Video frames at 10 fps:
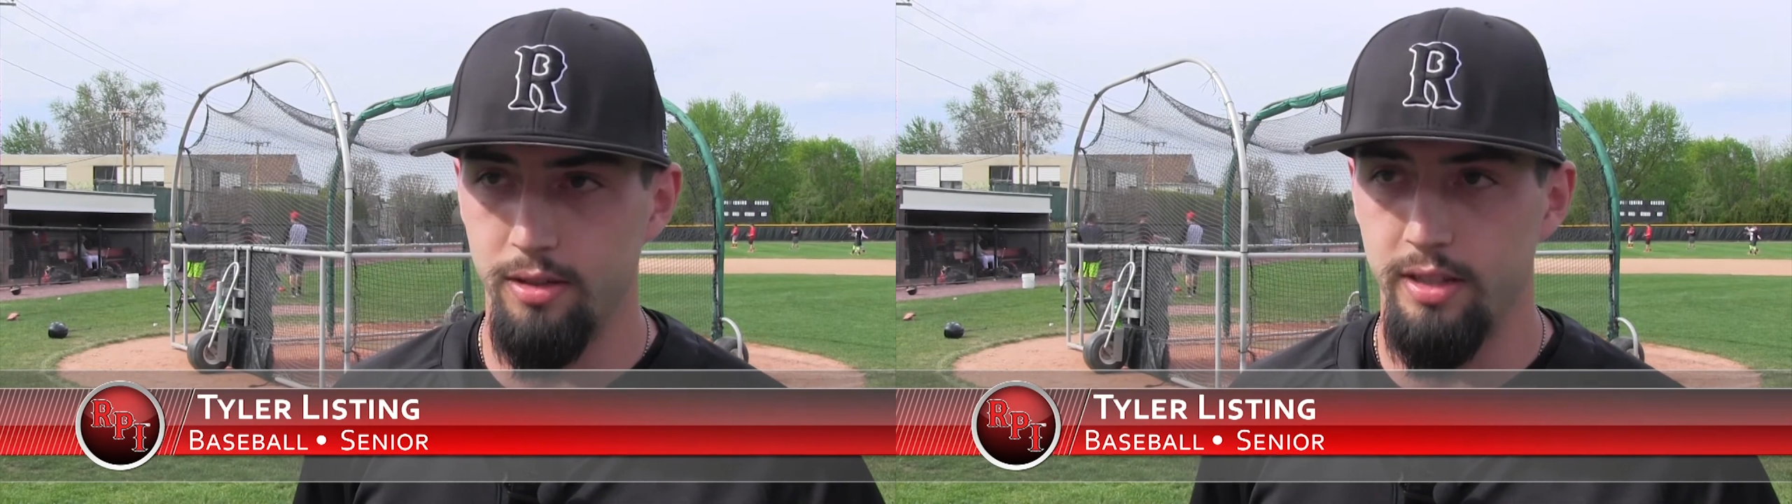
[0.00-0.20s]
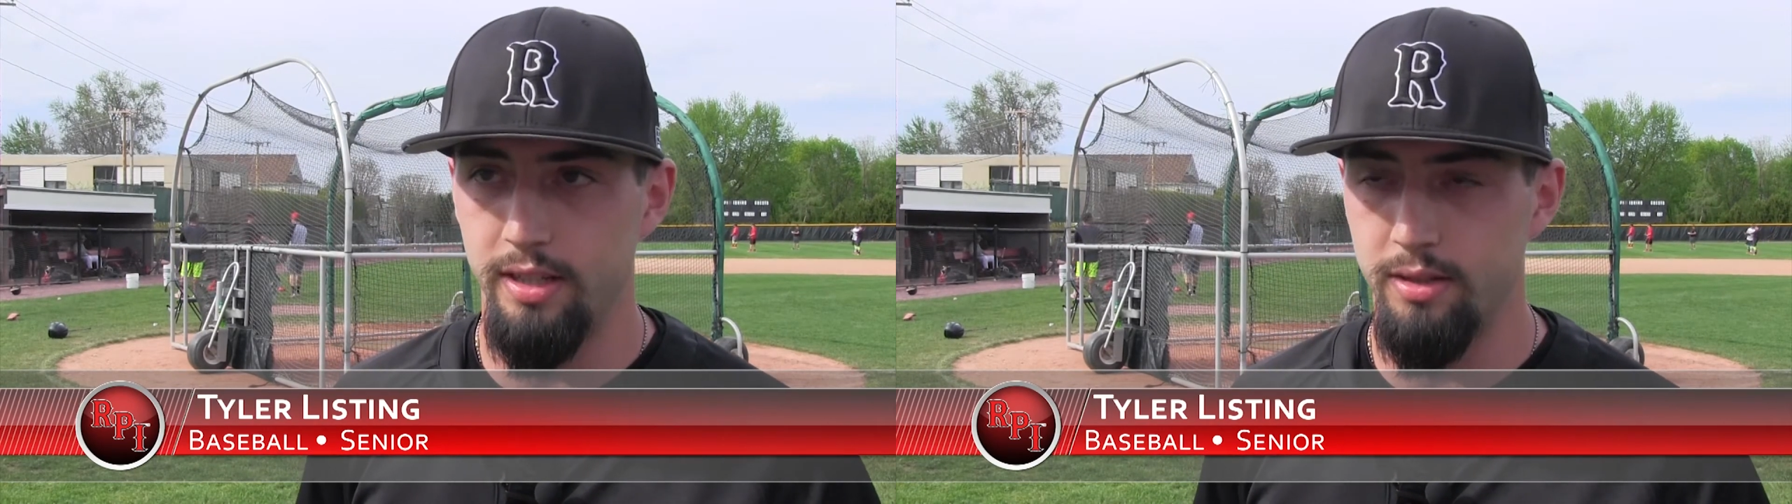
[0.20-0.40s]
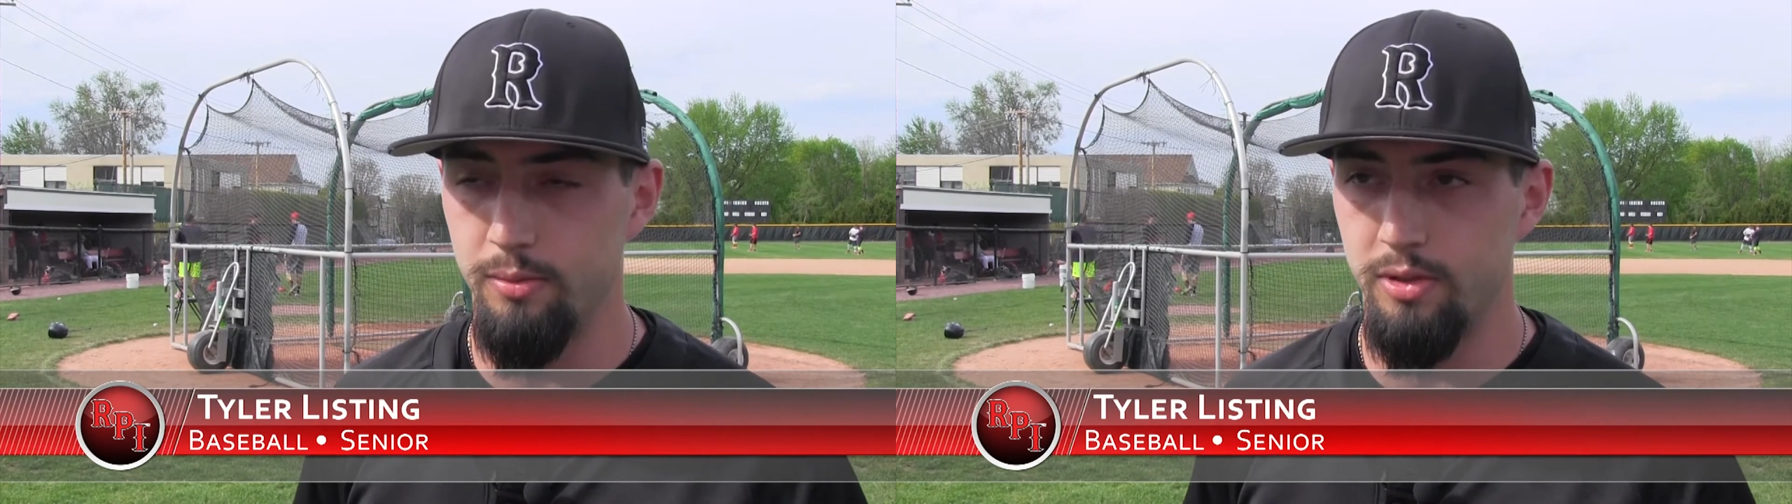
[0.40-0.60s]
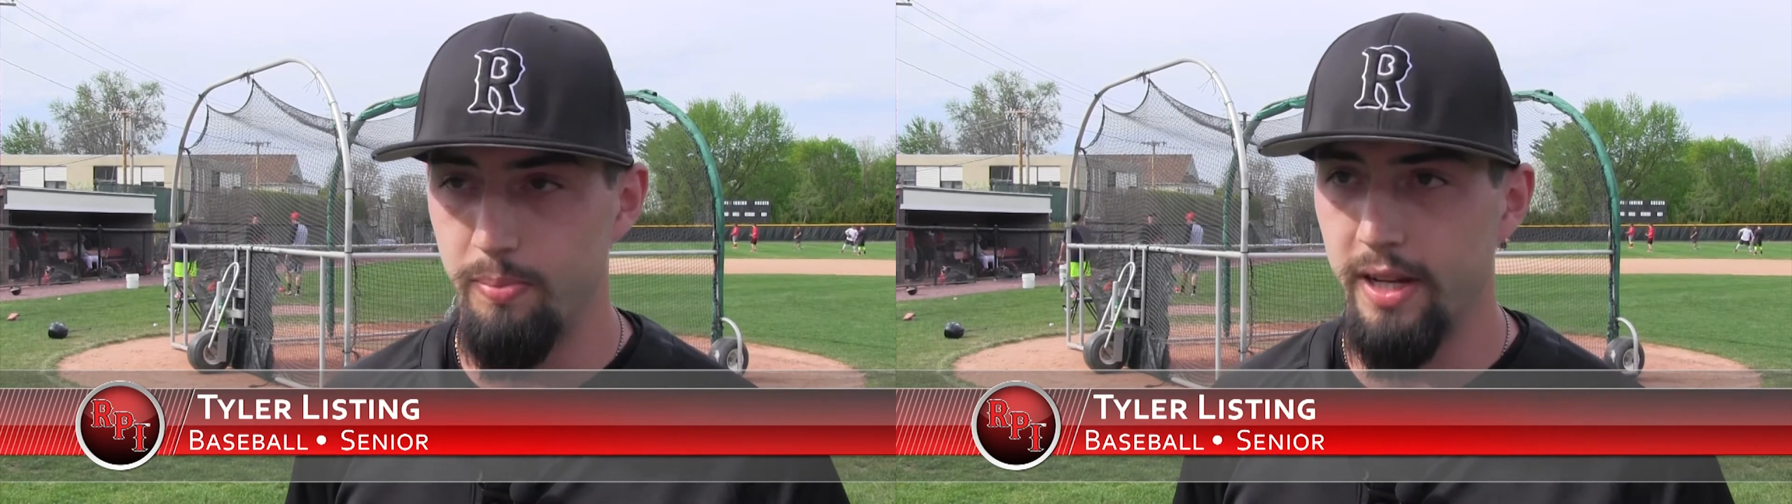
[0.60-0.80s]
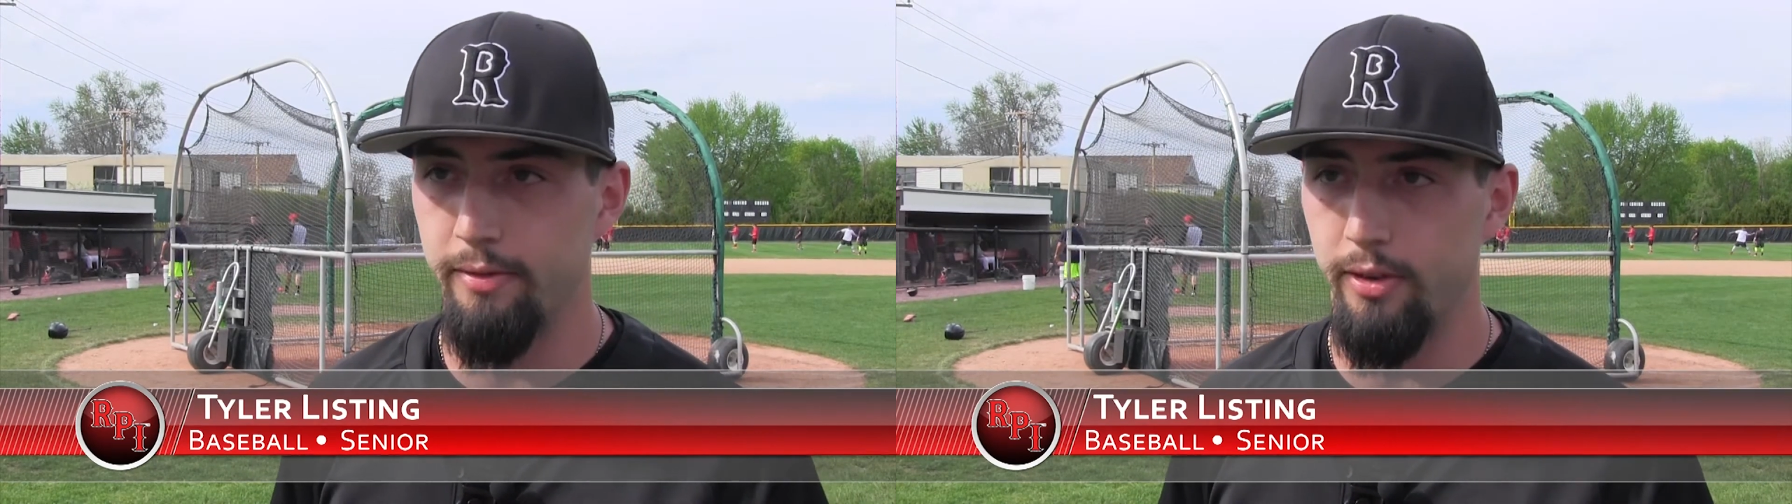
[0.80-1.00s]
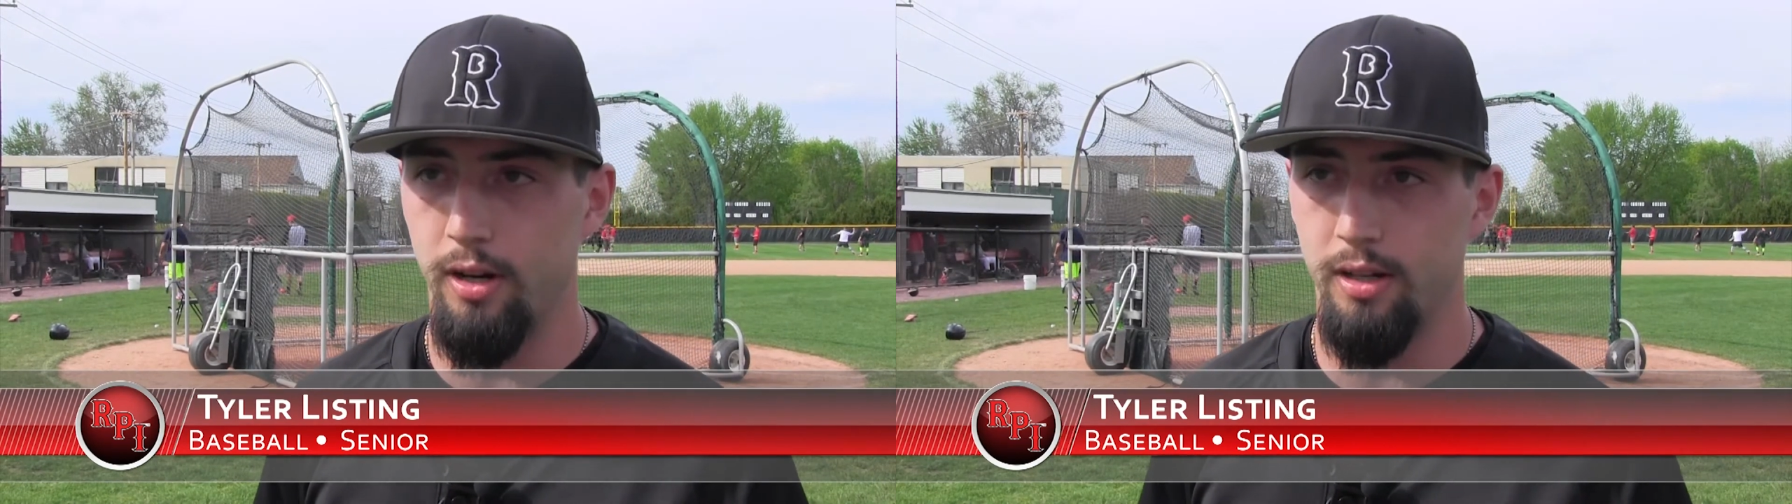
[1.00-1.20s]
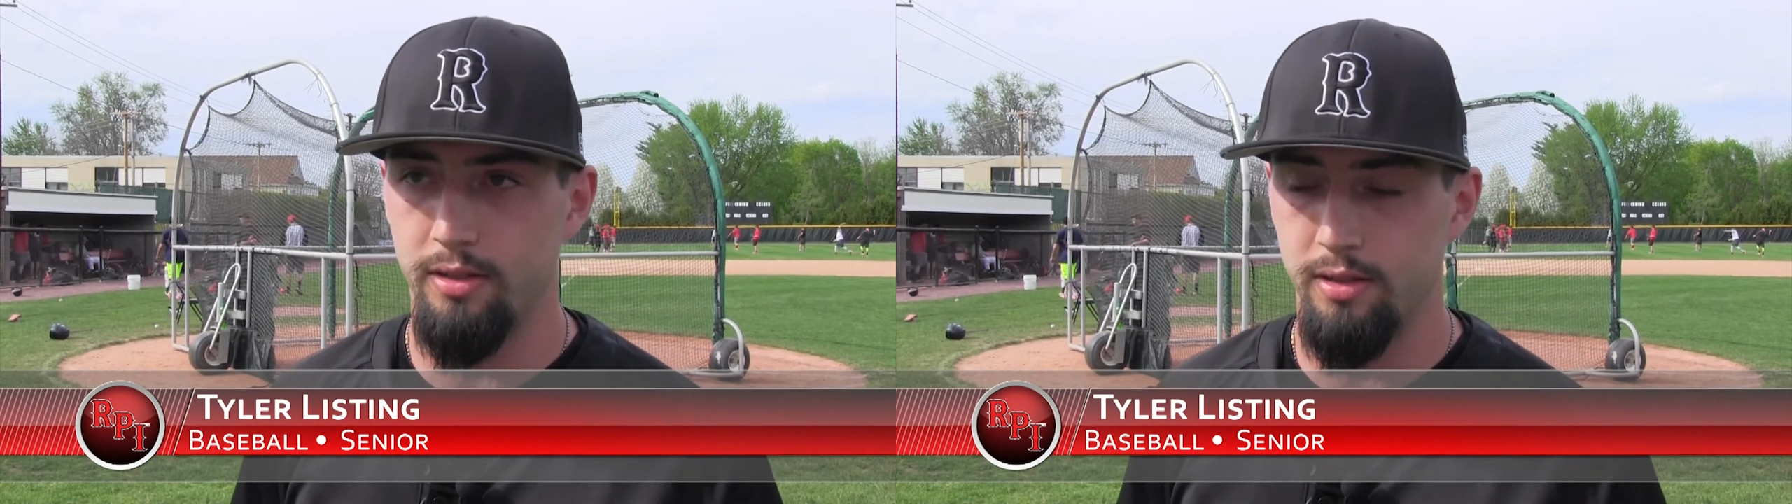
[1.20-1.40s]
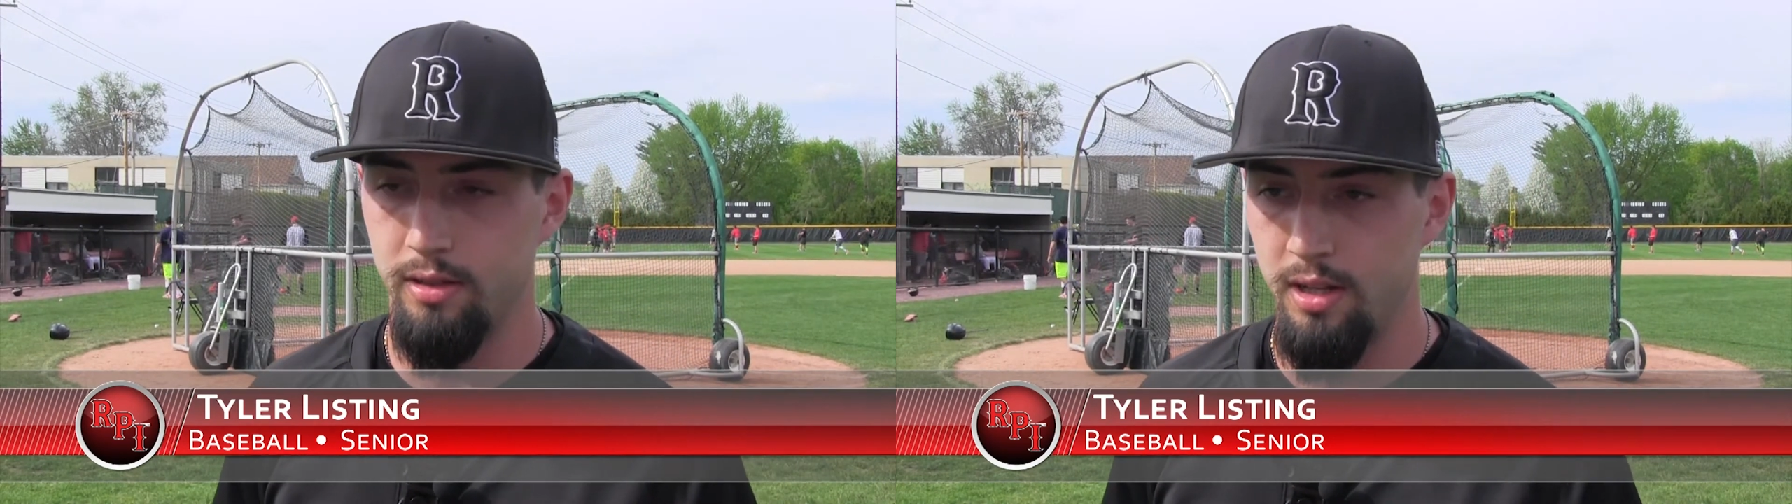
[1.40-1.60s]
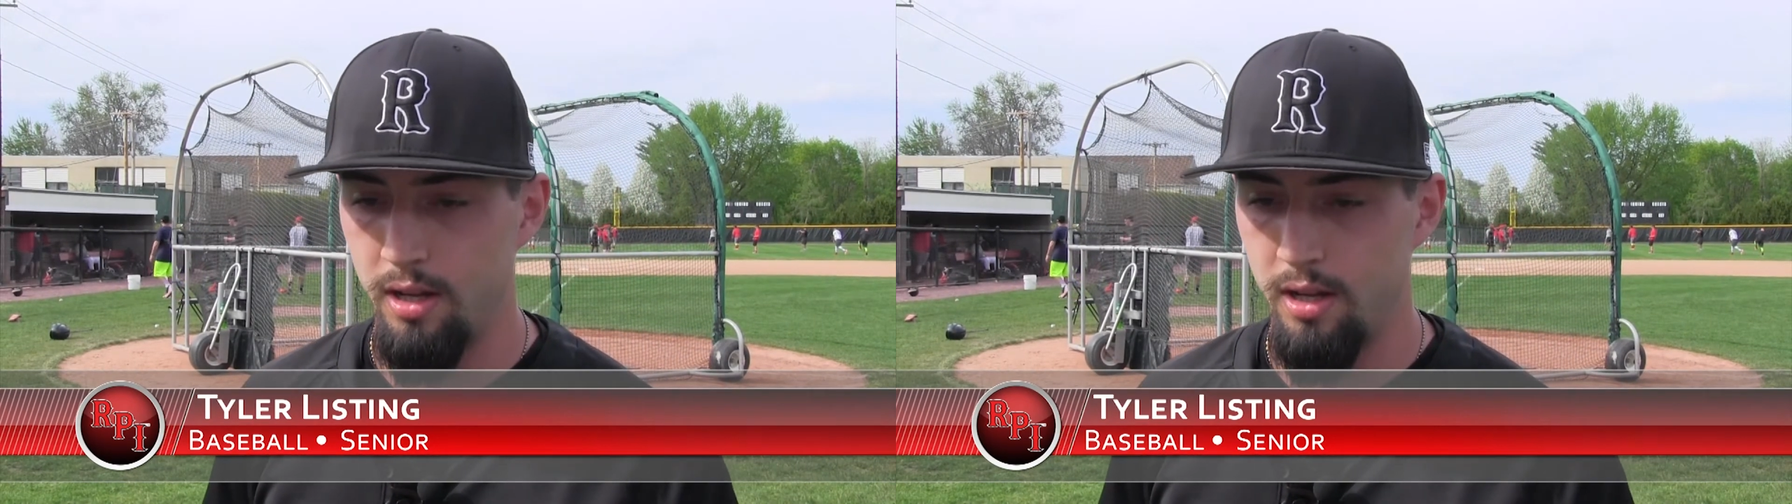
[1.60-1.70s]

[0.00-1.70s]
season was big for us.